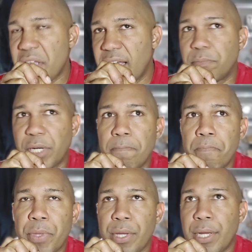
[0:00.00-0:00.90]
yes, but
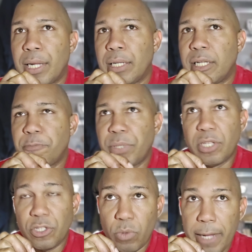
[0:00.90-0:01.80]
let's put it
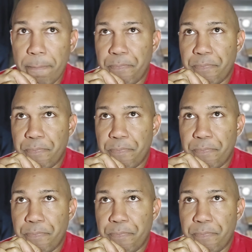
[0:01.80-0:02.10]
this way.